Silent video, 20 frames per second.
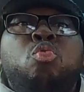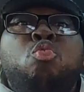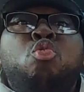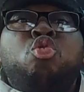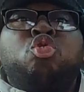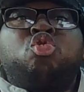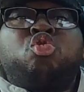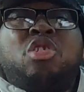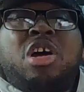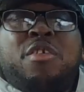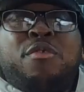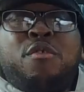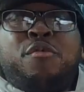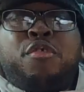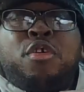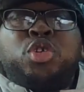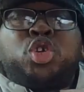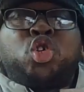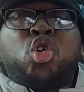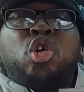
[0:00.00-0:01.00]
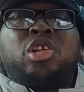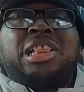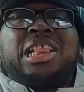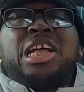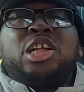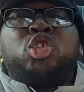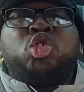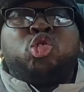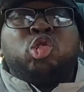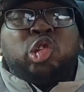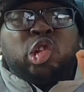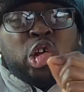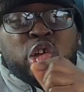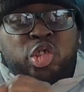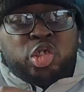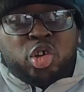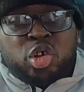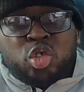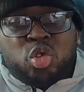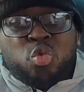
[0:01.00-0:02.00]
will travel from Scotland to
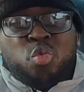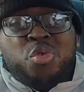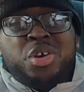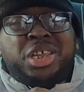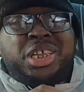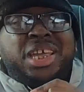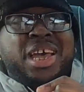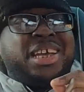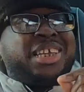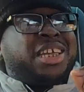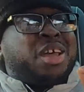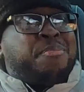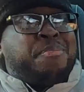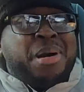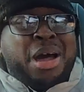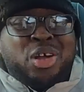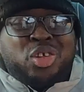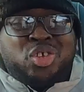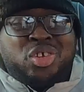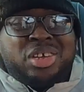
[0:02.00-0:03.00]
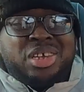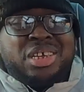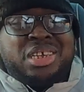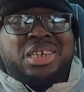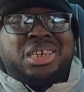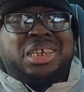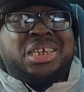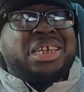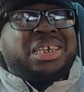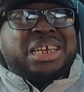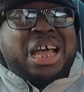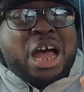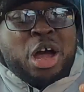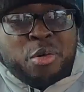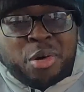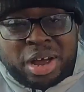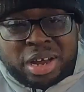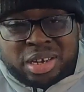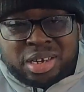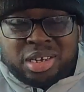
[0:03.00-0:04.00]
London, which takes about six
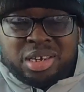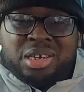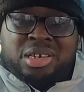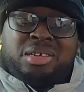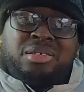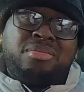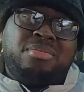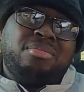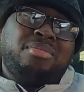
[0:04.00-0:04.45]
hours.